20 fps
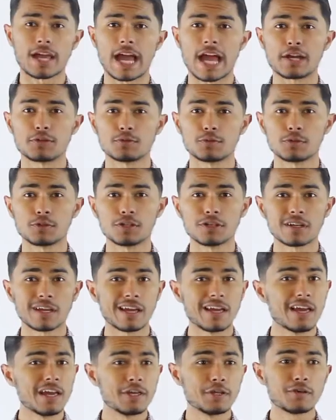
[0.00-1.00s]
casual look.
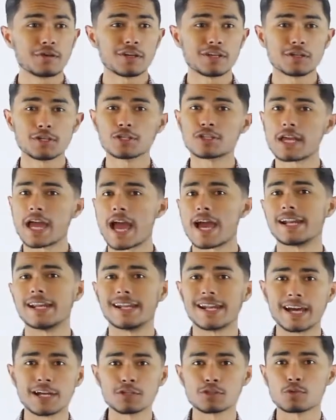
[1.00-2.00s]
You can just add a
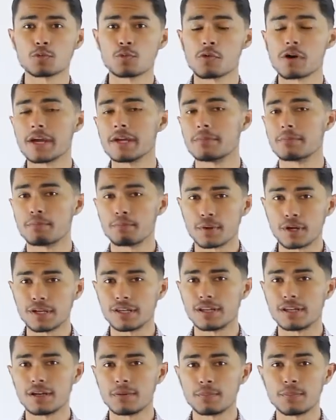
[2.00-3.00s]
nice white
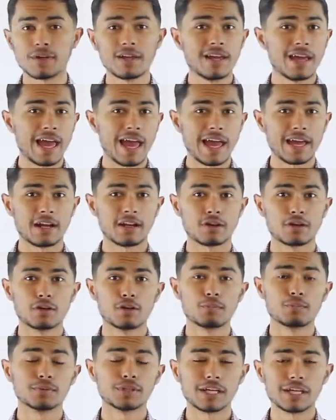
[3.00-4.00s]
button up and a
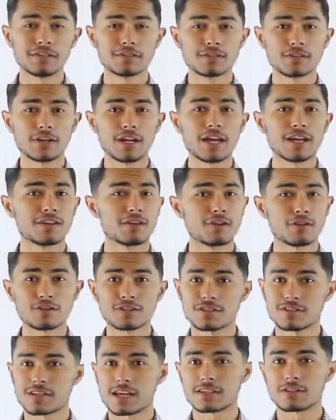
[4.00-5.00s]
good blazer and you're
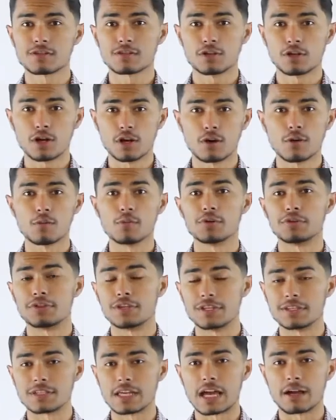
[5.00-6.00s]
set to go with
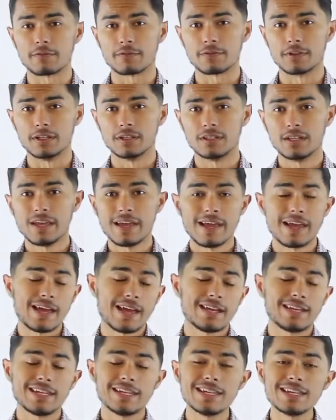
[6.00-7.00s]
this outfit.
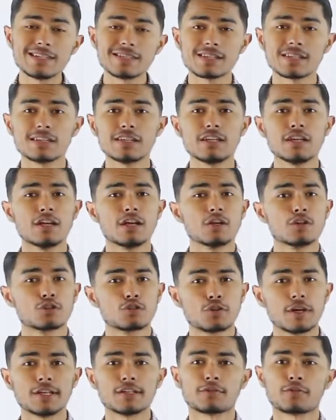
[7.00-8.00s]
And easily
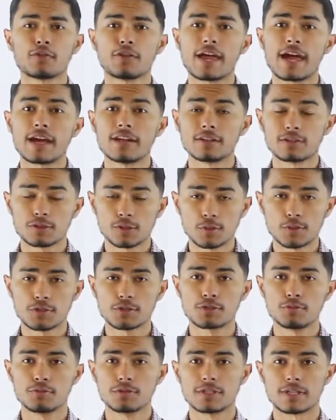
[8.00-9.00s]
transfer that to a
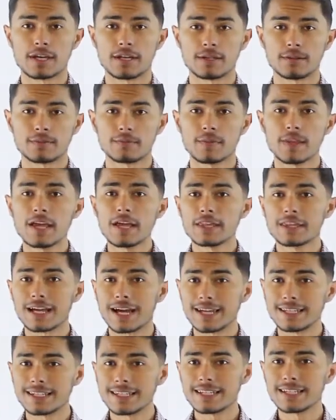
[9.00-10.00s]
suit setting. The
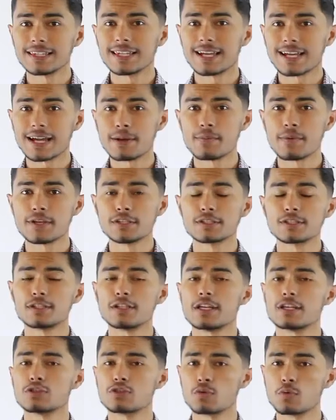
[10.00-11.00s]
idea, like I
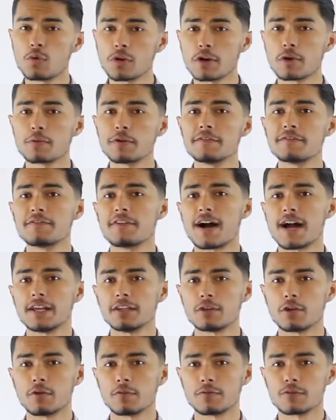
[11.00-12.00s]
mentioned, is you want to
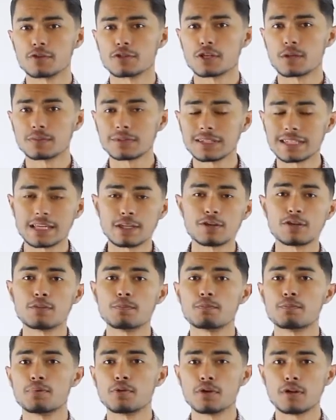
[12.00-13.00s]
refine loafers, something that you
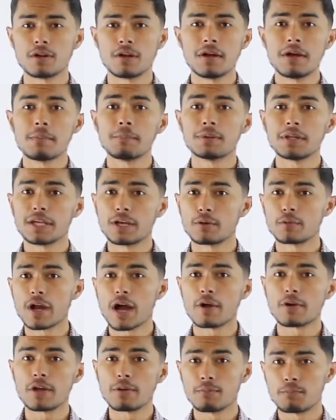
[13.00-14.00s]
can play
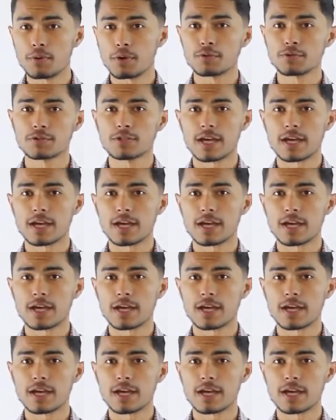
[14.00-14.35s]
around in both